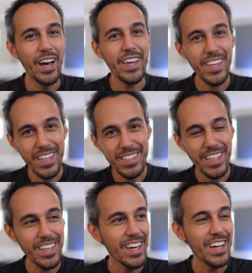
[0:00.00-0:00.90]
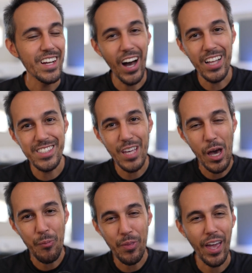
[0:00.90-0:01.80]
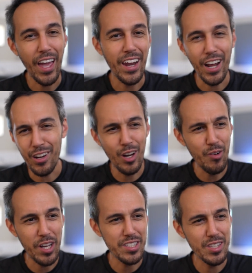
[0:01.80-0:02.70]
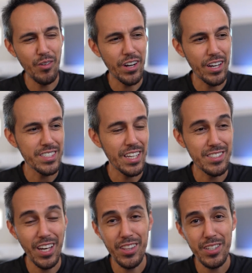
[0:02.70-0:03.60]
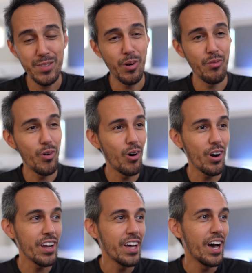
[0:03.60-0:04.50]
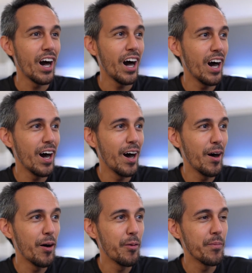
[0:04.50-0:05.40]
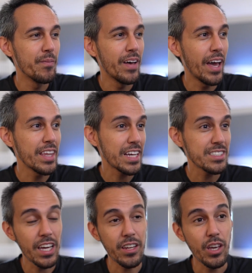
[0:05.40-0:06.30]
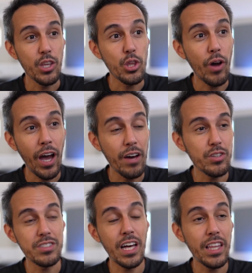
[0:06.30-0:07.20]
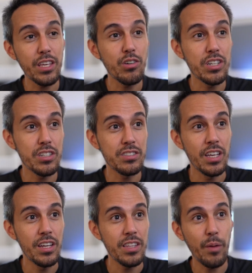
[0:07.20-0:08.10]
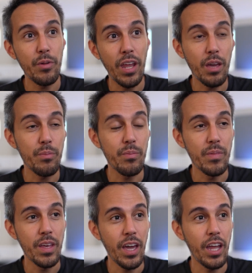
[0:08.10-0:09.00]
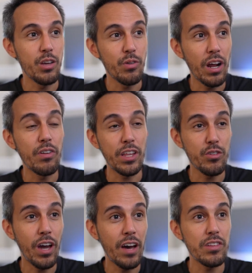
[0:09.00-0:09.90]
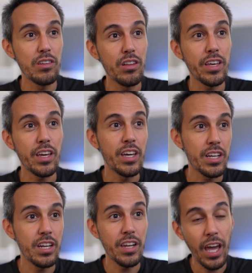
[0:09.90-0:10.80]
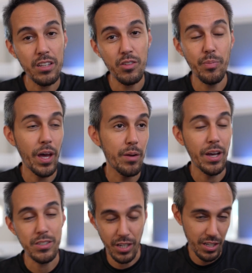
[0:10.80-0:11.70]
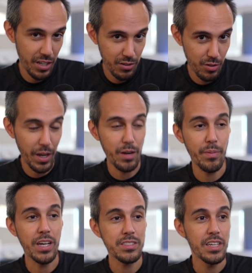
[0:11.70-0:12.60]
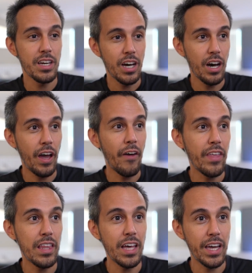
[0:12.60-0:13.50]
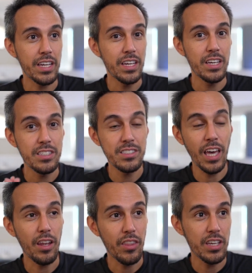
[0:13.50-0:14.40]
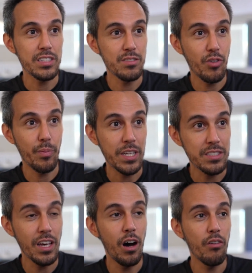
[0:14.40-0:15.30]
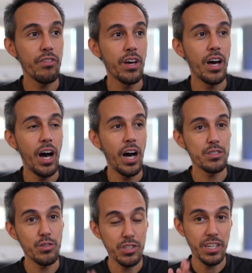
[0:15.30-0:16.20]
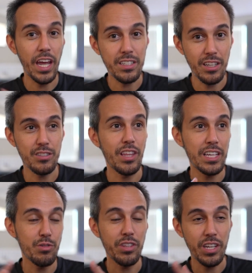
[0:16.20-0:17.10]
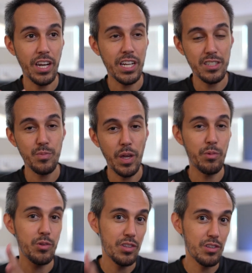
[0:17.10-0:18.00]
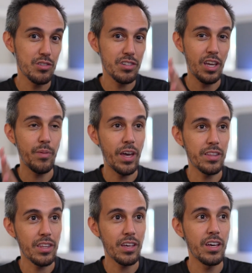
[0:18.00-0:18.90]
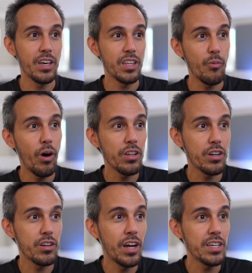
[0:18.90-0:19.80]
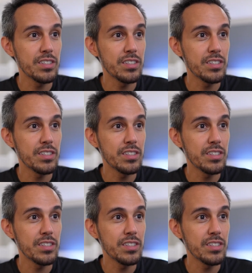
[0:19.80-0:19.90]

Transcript: easy concept, and I don't know why no one else has done this before. Um, and like I said, you have to, it's not like you could just type a name and do whatever. Like you have to literally connect through MetaMask. So I connect through MetaMask uh, and then like set this for myself uh, so it's connected. So that's when the connection is made between the username and then the, the wallet address.